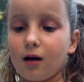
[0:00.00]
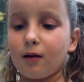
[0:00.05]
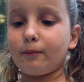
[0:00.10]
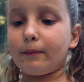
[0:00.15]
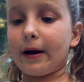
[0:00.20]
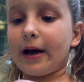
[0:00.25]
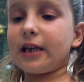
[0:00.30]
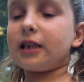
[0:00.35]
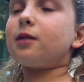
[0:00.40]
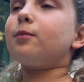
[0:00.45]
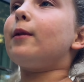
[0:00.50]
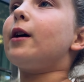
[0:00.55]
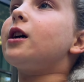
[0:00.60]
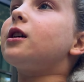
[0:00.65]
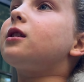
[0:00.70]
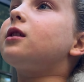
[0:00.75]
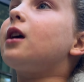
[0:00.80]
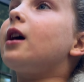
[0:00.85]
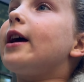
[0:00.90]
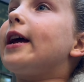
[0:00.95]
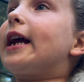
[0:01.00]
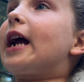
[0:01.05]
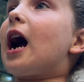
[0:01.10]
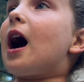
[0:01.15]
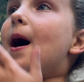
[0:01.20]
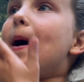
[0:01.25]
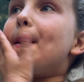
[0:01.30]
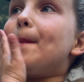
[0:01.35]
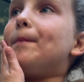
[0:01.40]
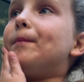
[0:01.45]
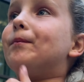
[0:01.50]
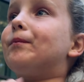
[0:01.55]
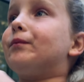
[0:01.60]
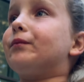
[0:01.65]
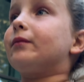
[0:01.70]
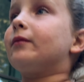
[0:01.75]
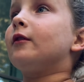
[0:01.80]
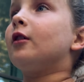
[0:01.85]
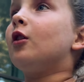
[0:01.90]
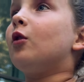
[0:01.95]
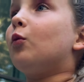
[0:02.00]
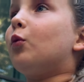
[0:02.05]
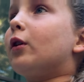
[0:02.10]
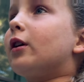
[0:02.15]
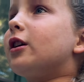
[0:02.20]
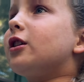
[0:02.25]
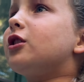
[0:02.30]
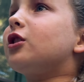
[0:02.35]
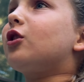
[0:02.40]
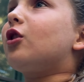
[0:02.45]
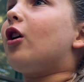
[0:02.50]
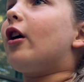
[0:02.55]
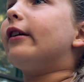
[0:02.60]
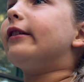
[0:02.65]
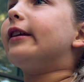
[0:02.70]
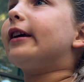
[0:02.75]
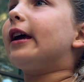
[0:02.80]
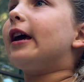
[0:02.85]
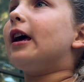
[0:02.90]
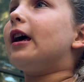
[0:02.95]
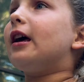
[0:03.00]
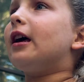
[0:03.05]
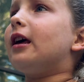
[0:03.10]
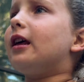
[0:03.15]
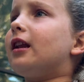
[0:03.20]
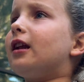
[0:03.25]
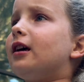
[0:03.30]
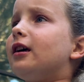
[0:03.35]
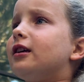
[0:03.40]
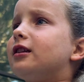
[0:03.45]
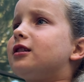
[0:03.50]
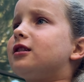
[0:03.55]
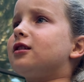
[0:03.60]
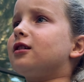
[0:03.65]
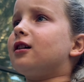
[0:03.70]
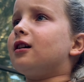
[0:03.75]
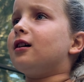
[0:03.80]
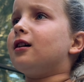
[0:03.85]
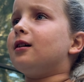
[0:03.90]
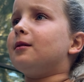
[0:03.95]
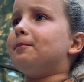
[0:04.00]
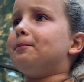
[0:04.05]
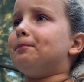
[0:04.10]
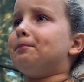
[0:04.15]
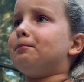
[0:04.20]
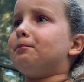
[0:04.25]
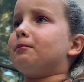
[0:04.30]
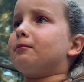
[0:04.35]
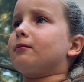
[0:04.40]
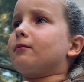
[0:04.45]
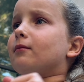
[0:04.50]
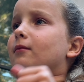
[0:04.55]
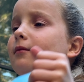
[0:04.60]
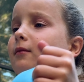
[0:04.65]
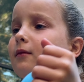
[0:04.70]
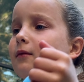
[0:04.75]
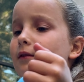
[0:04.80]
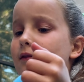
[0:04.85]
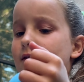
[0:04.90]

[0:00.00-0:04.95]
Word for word: My smells like, um, what is it called again? It's, um. Blueberry?